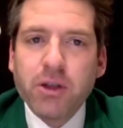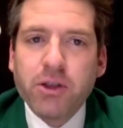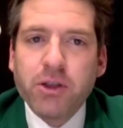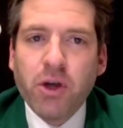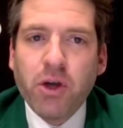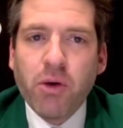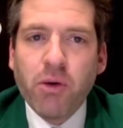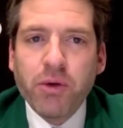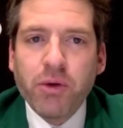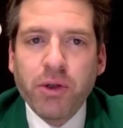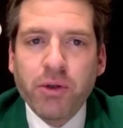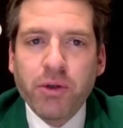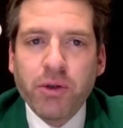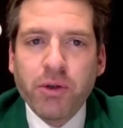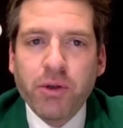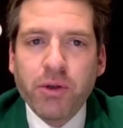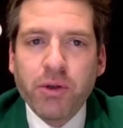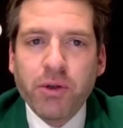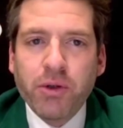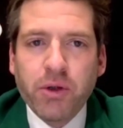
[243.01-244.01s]
So
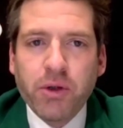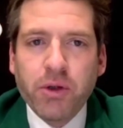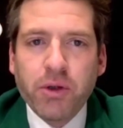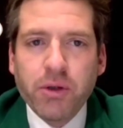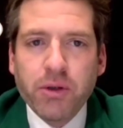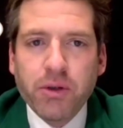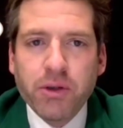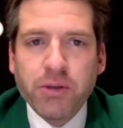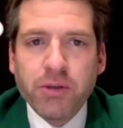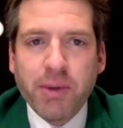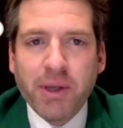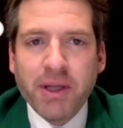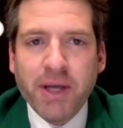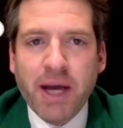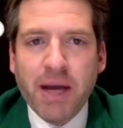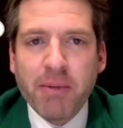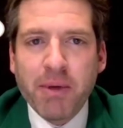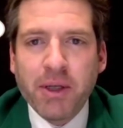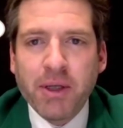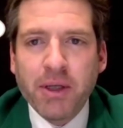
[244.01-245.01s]
you spent
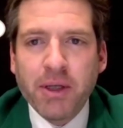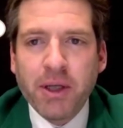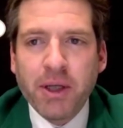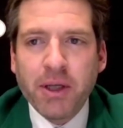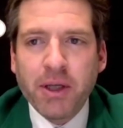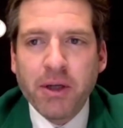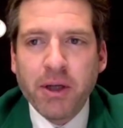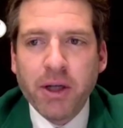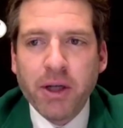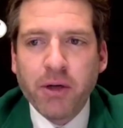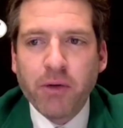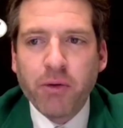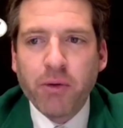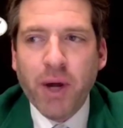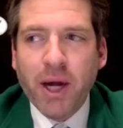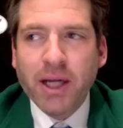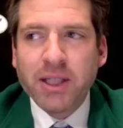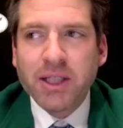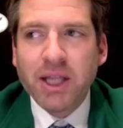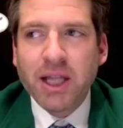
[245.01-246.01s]
time in
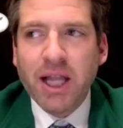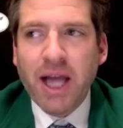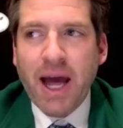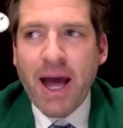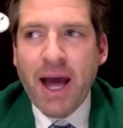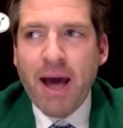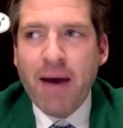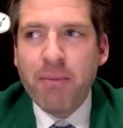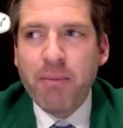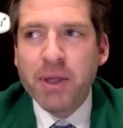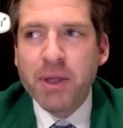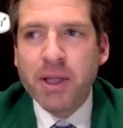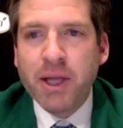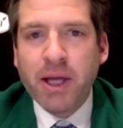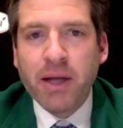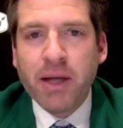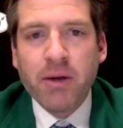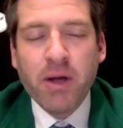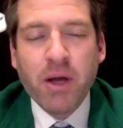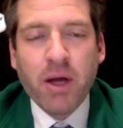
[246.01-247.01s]
Greg's lab,
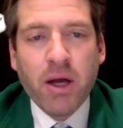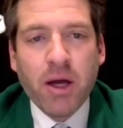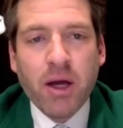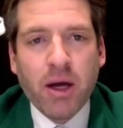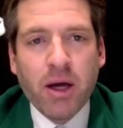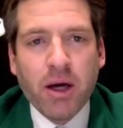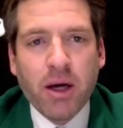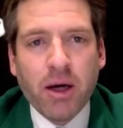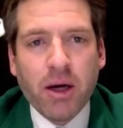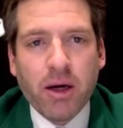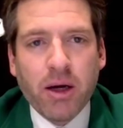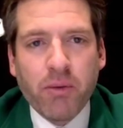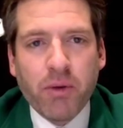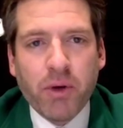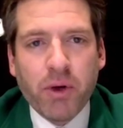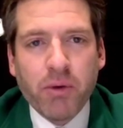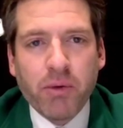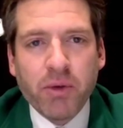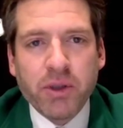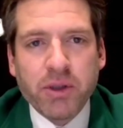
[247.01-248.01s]
and then
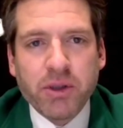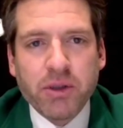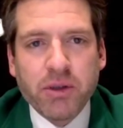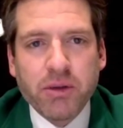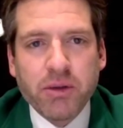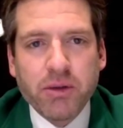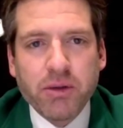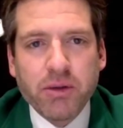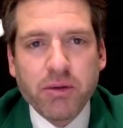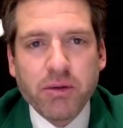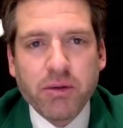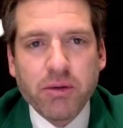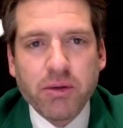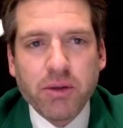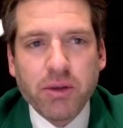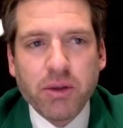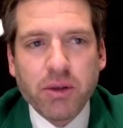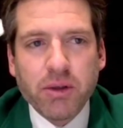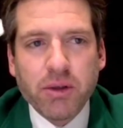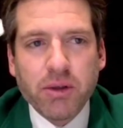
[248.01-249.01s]
when it was
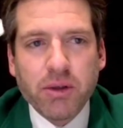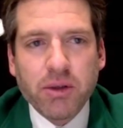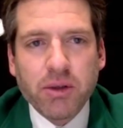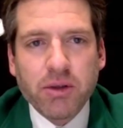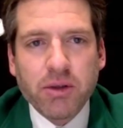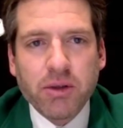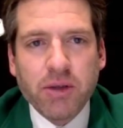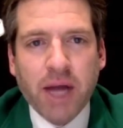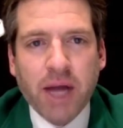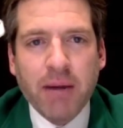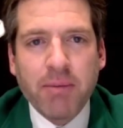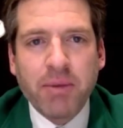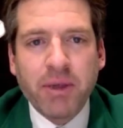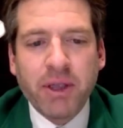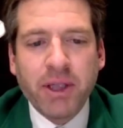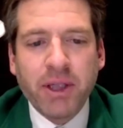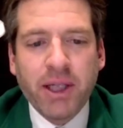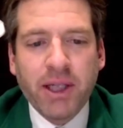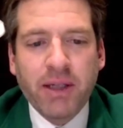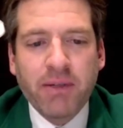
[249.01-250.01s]
time
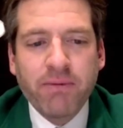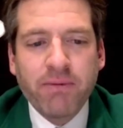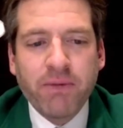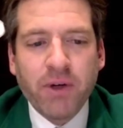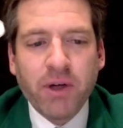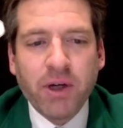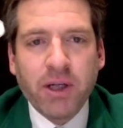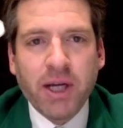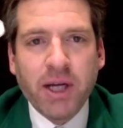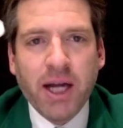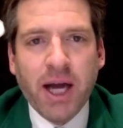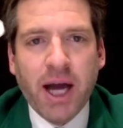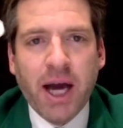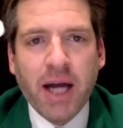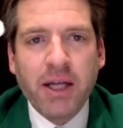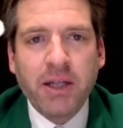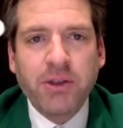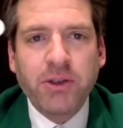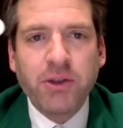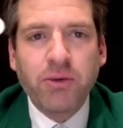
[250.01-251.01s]
to leave, kind of
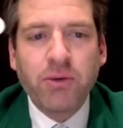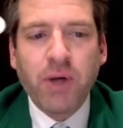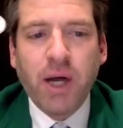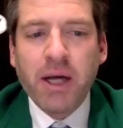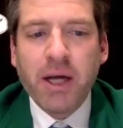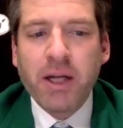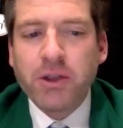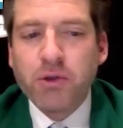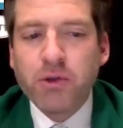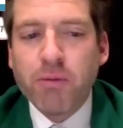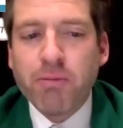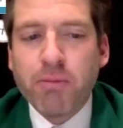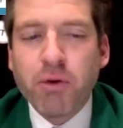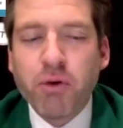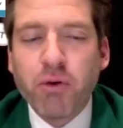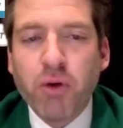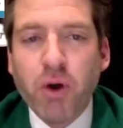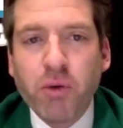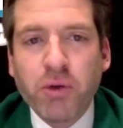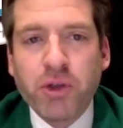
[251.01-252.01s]
how did you
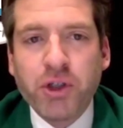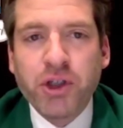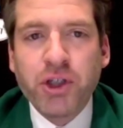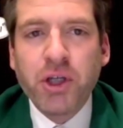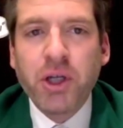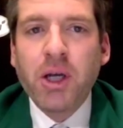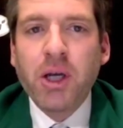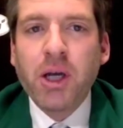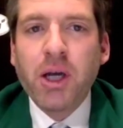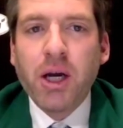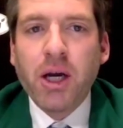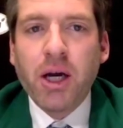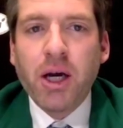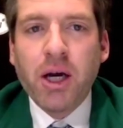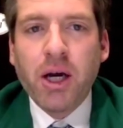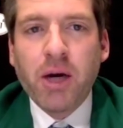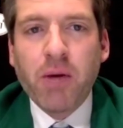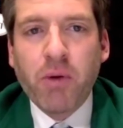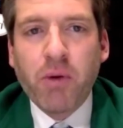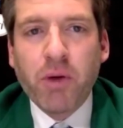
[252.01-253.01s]
approach
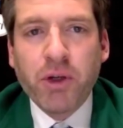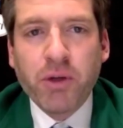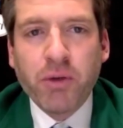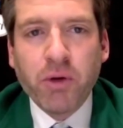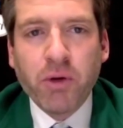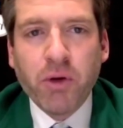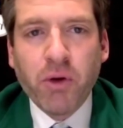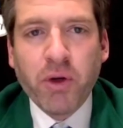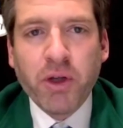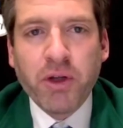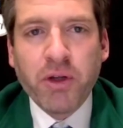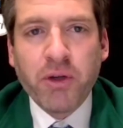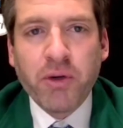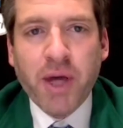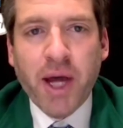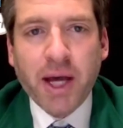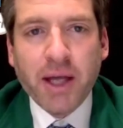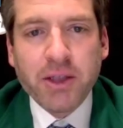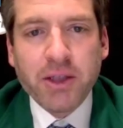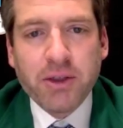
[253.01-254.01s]
what you were going to
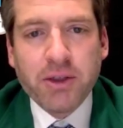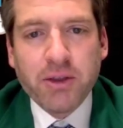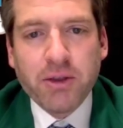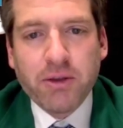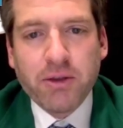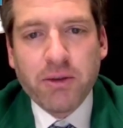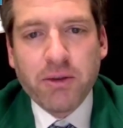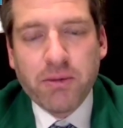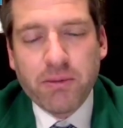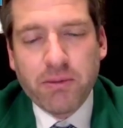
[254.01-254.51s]
do next?